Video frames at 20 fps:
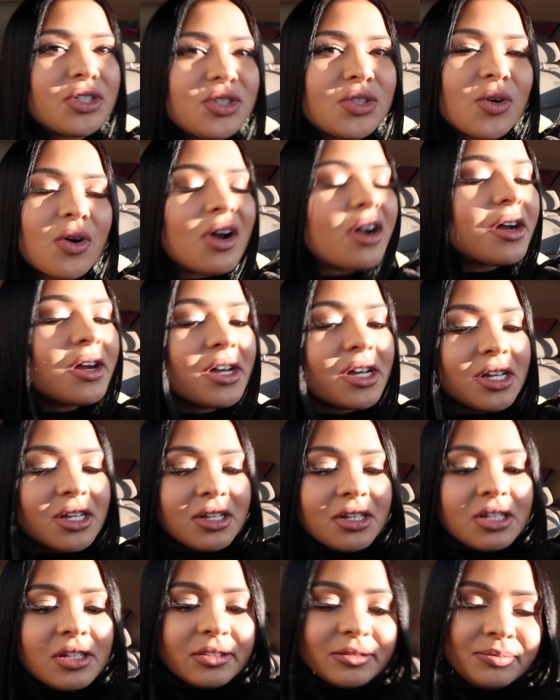to store.
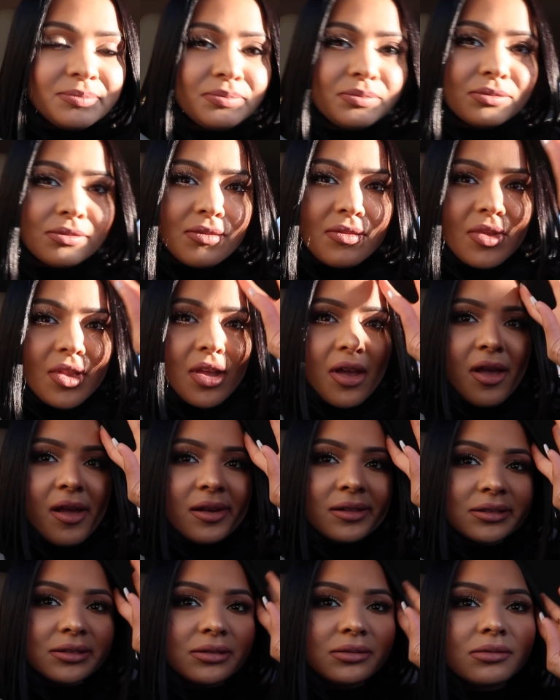And we haven't figured out
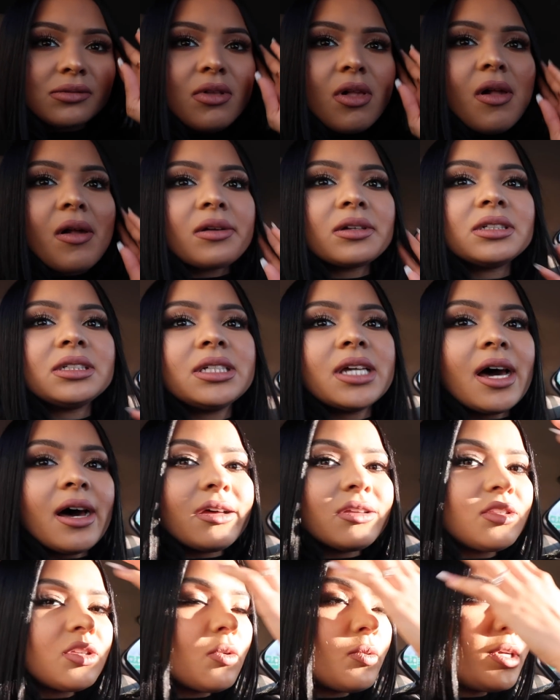yet what we want.
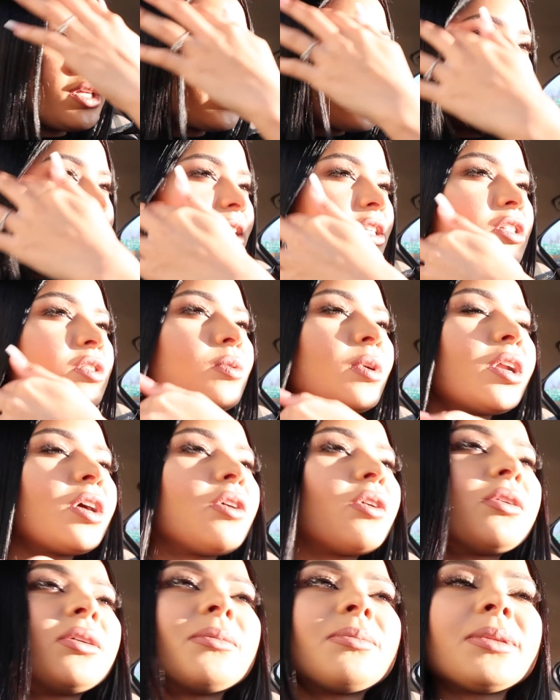Yeah, so we kind of just want to
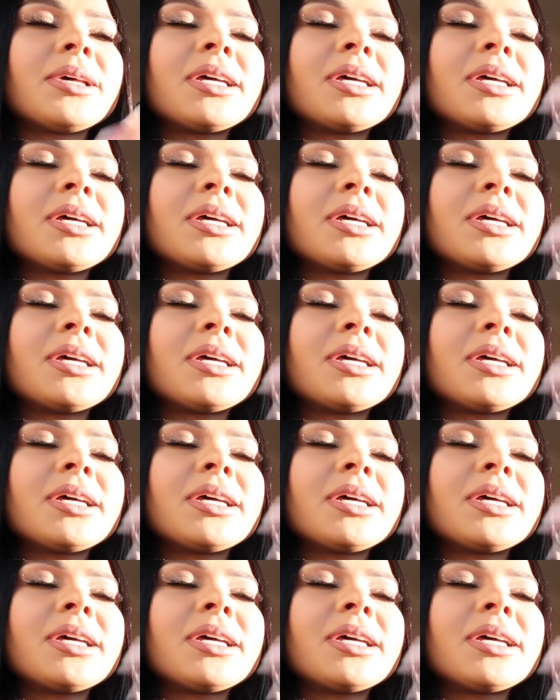go to a